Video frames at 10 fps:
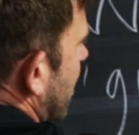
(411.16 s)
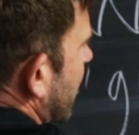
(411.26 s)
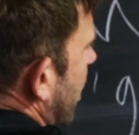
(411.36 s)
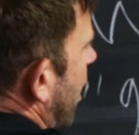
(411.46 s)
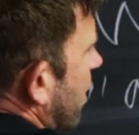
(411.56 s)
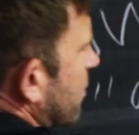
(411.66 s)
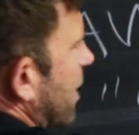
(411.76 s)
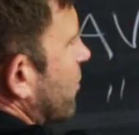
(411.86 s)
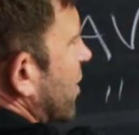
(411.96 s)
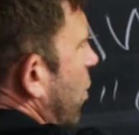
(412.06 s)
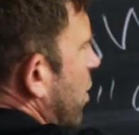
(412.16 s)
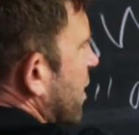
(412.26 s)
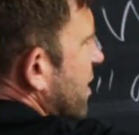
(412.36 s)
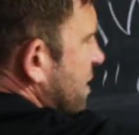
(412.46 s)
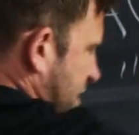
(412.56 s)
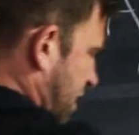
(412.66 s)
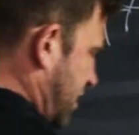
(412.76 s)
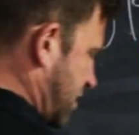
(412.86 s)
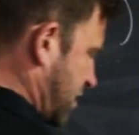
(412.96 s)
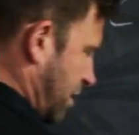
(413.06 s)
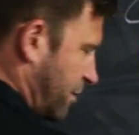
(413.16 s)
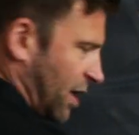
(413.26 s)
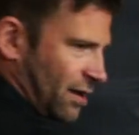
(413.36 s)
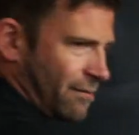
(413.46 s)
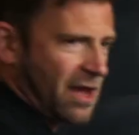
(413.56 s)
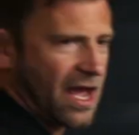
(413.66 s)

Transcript: here we are, I'm recording this and it's the middle of